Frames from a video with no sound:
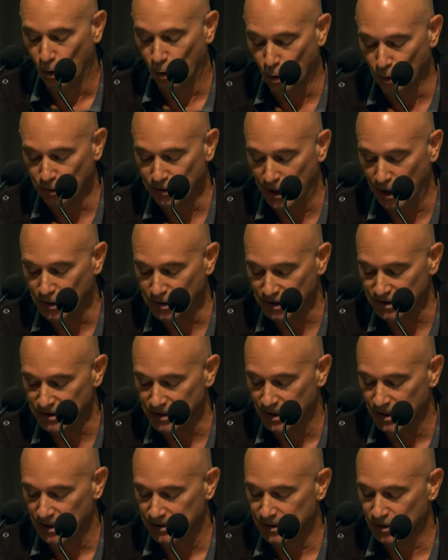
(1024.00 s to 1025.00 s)
Horne noted
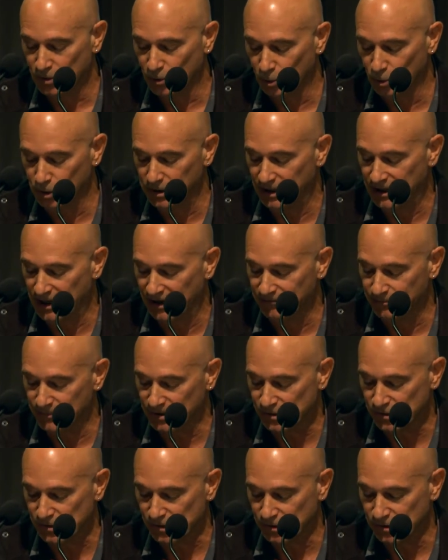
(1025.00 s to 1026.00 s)
that all the
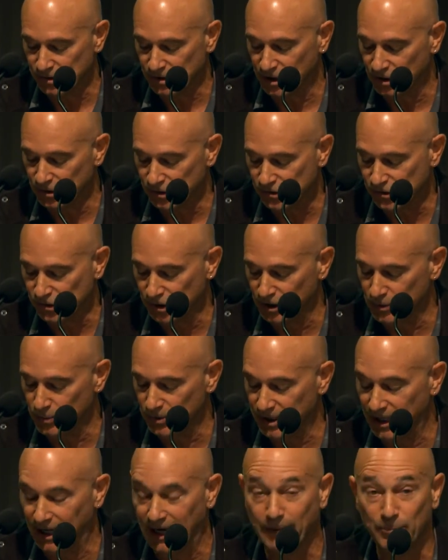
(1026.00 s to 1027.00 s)
governments concerned
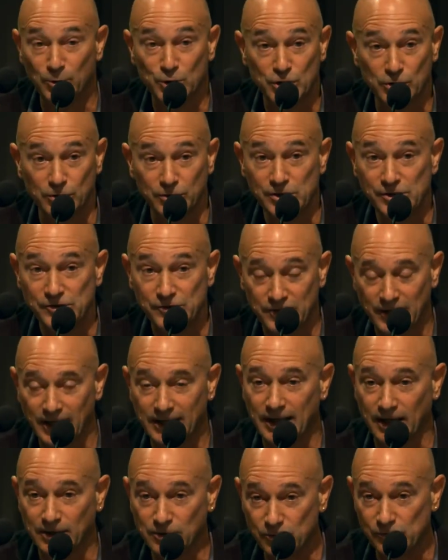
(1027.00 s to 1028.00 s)
with Aborigines,
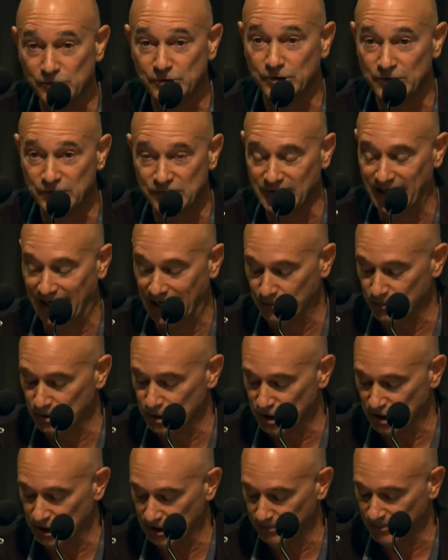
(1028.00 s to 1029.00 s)
and I use his
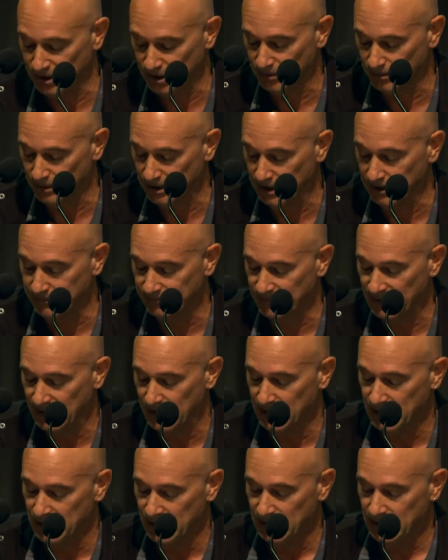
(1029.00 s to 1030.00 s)
language here, by the way,
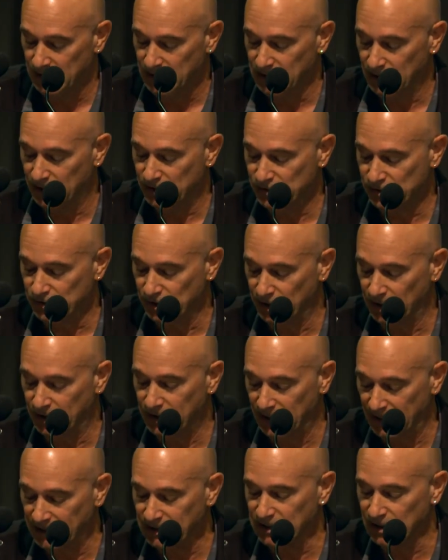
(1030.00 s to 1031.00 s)
he
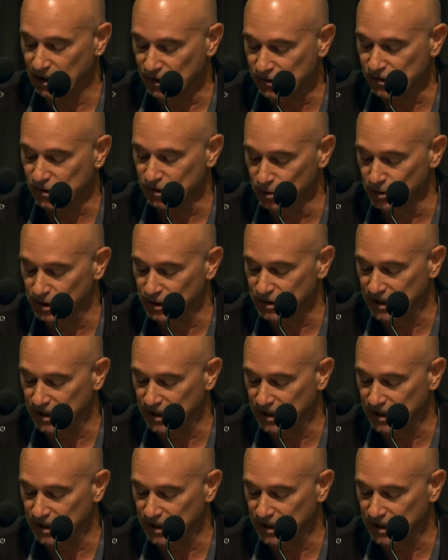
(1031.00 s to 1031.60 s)
excluded